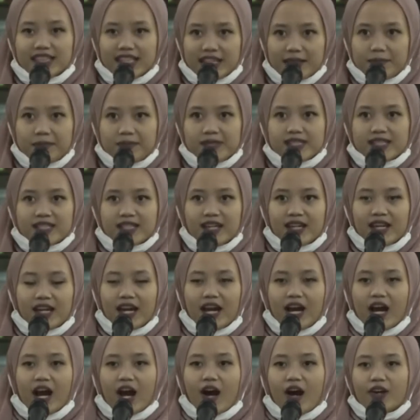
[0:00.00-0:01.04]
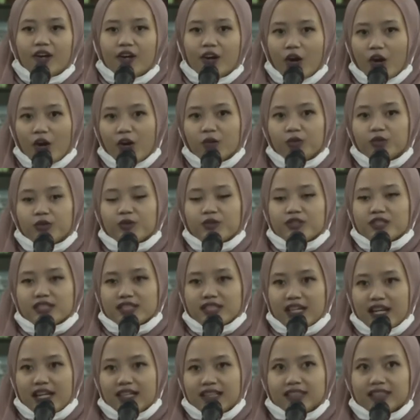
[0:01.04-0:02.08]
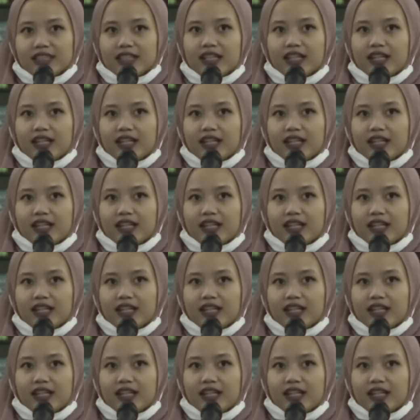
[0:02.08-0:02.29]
tips on how to start